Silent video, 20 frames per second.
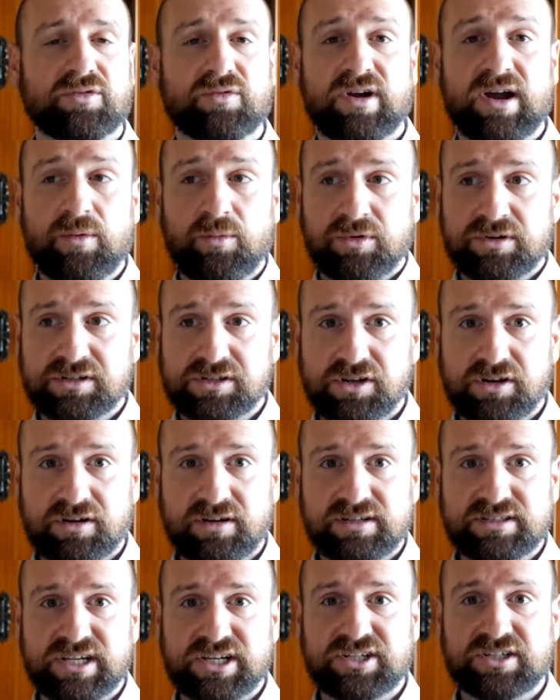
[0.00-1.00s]
right, what does
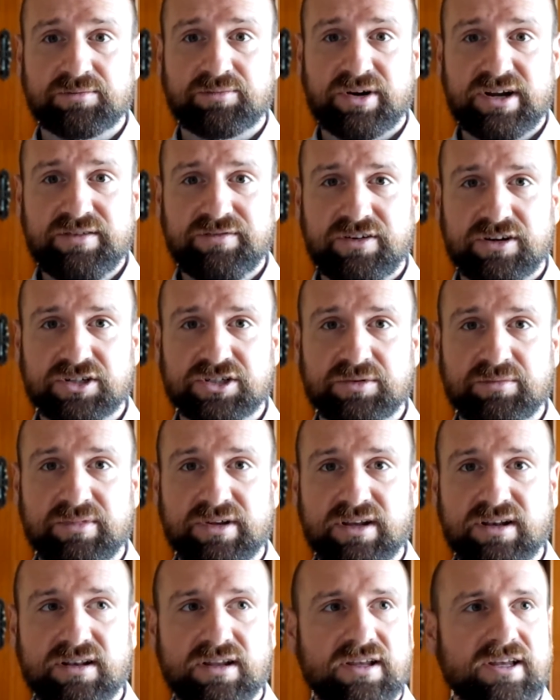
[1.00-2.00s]
localization of brain function
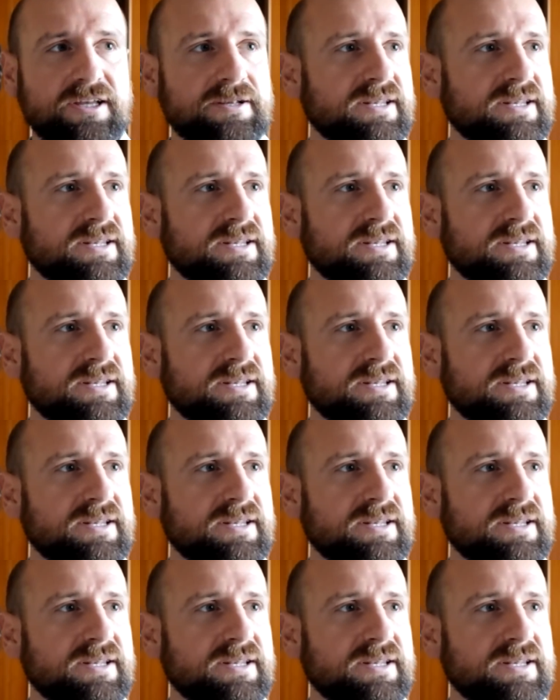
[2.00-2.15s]
mean?